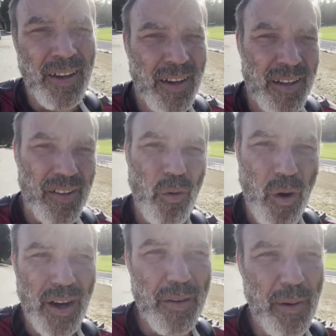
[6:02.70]
you know,
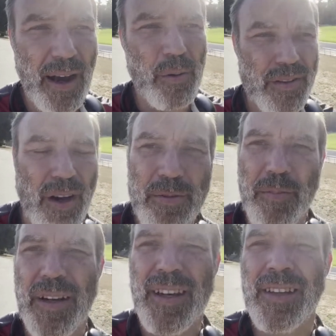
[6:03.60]
walking backwards helps my
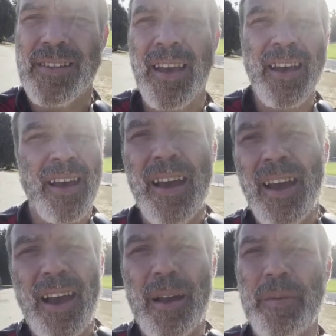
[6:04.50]
knees. And I'm gonna